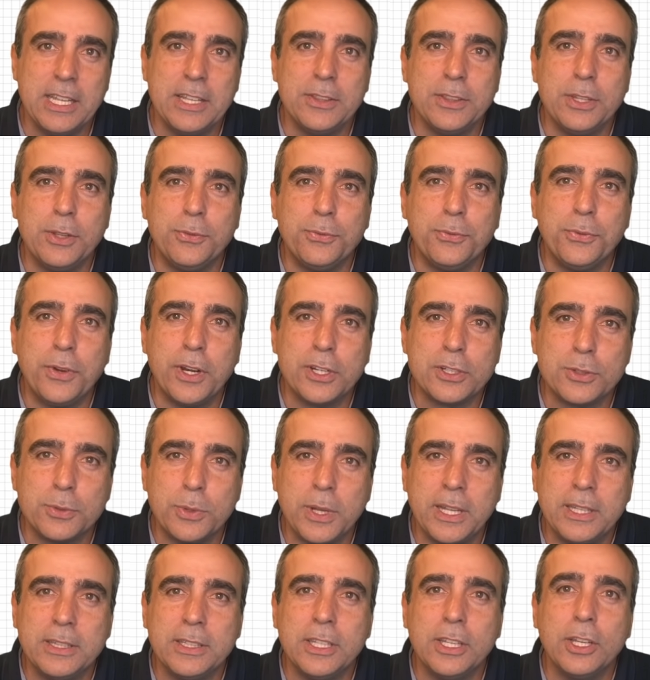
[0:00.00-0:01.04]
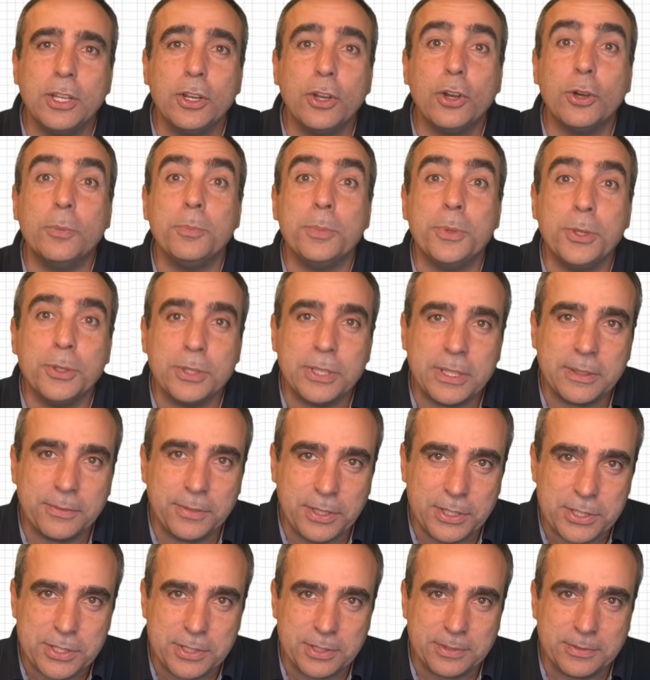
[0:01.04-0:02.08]
The first one, computer
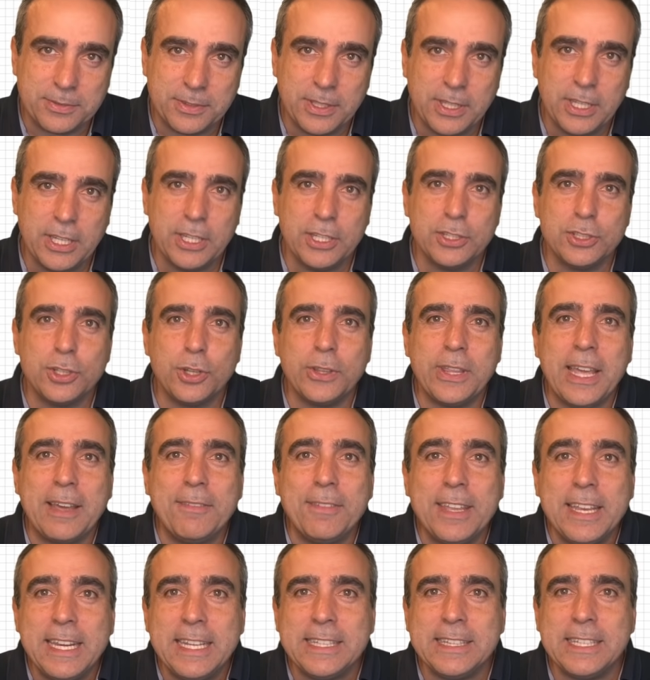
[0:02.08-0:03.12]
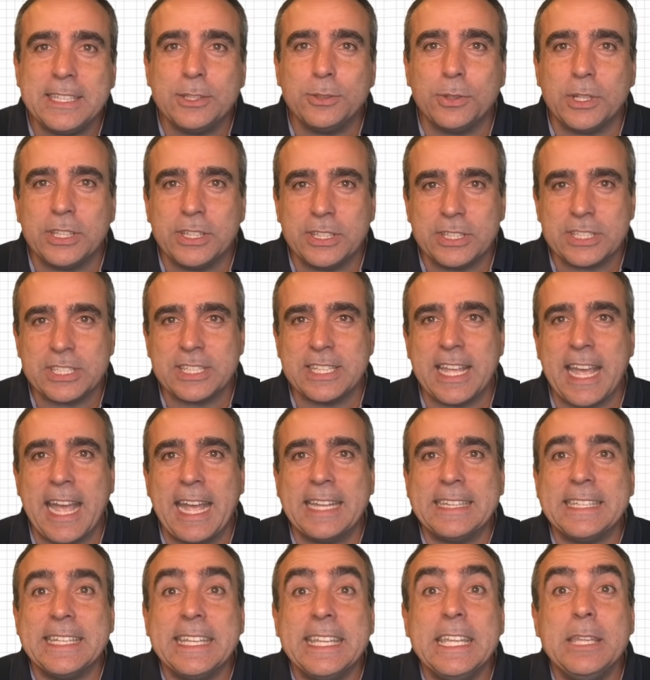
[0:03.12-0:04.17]
vision, so the ability to
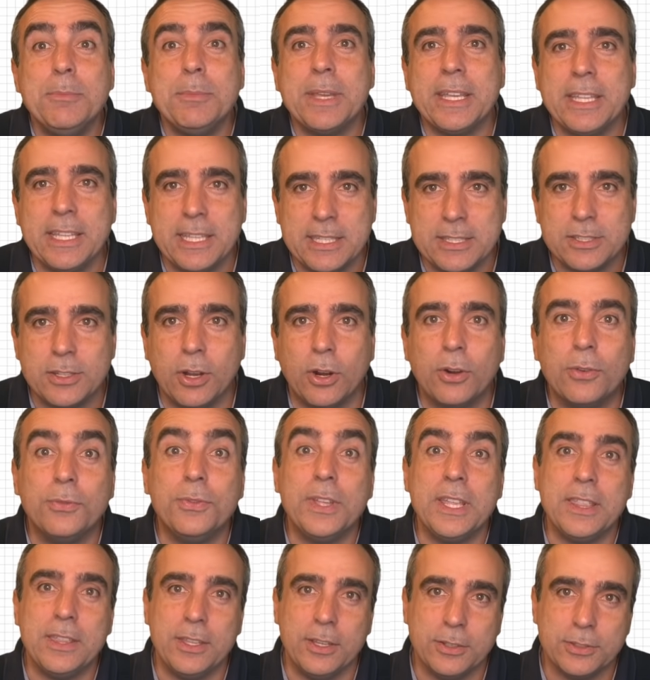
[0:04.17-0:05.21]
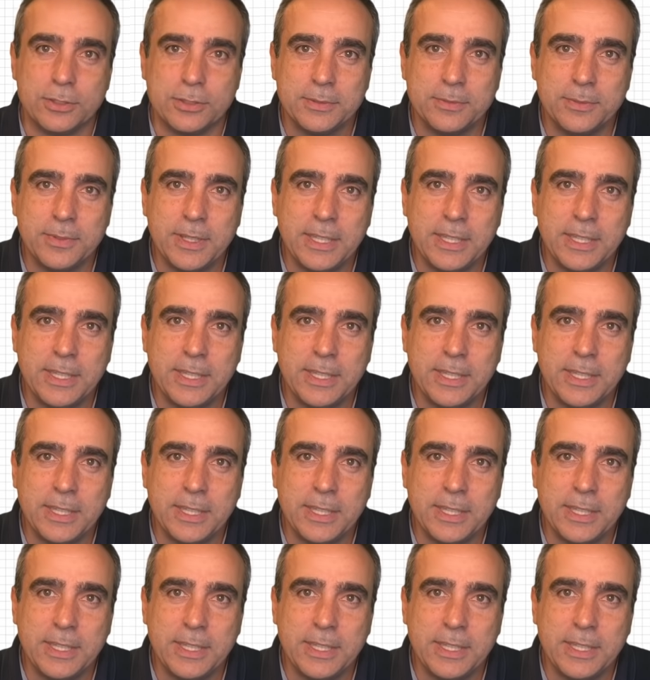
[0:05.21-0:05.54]
understand images or videos.